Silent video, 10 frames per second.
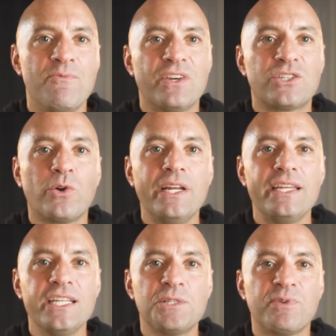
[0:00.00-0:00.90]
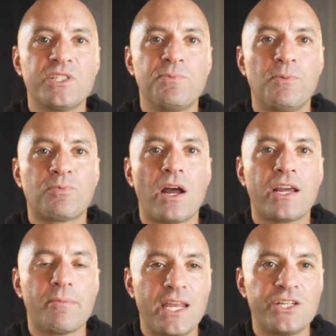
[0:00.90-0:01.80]
Victoria Nece, principal
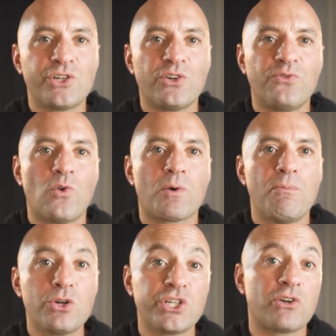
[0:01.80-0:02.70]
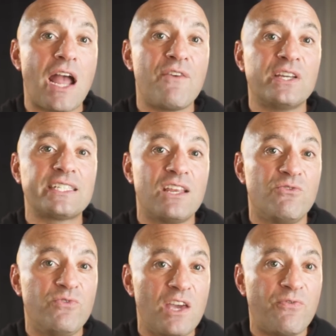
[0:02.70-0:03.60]
product manager for motion graphics and
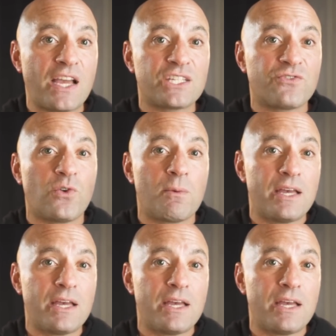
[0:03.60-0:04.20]
VFX from